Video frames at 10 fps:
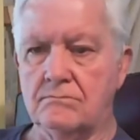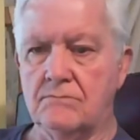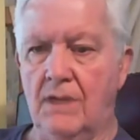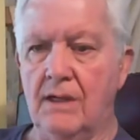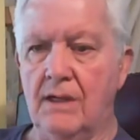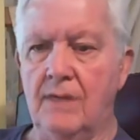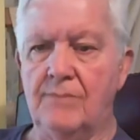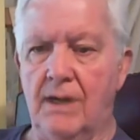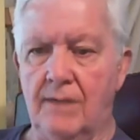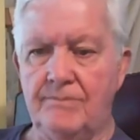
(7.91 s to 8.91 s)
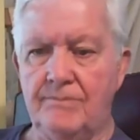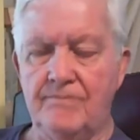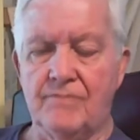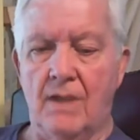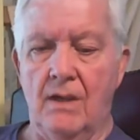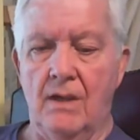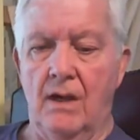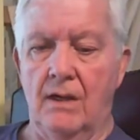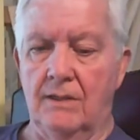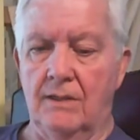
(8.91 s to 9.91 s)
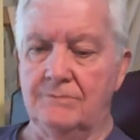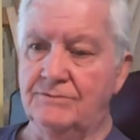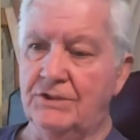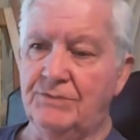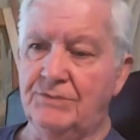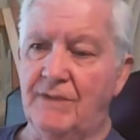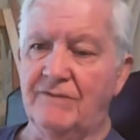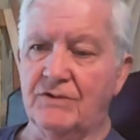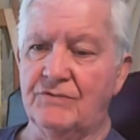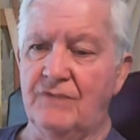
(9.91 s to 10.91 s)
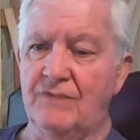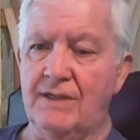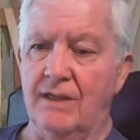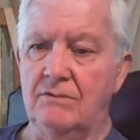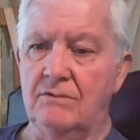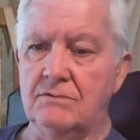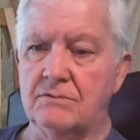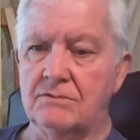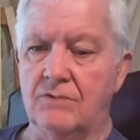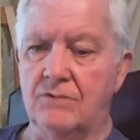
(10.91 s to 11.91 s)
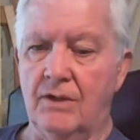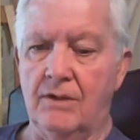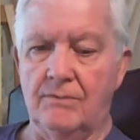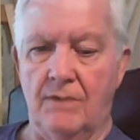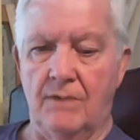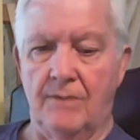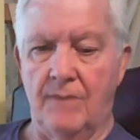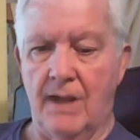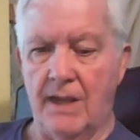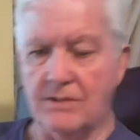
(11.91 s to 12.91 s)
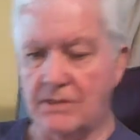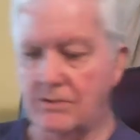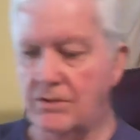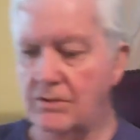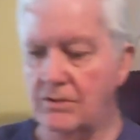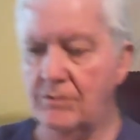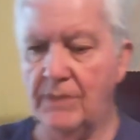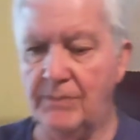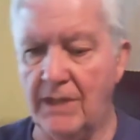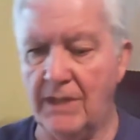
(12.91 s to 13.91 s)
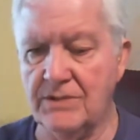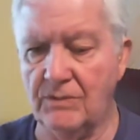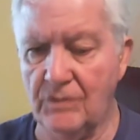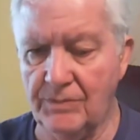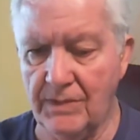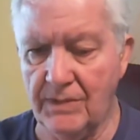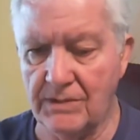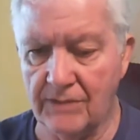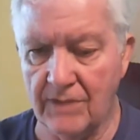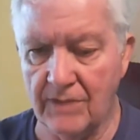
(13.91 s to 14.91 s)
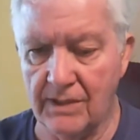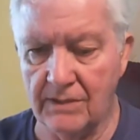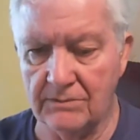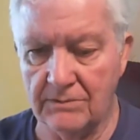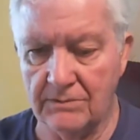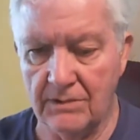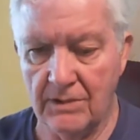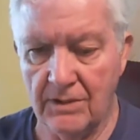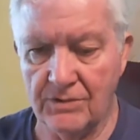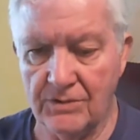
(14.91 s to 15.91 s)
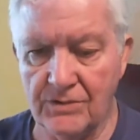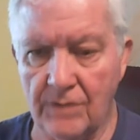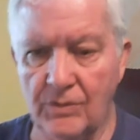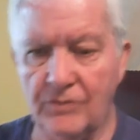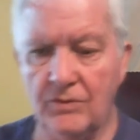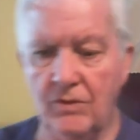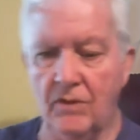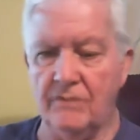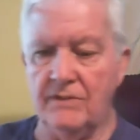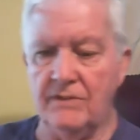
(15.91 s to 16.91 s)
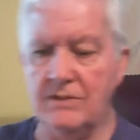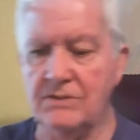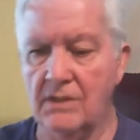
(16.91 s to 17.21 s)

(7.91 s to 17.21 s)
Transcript: Hi, I'm Bob. This is my first video. So I ask that you be patient with me as I try to stumble through all of this.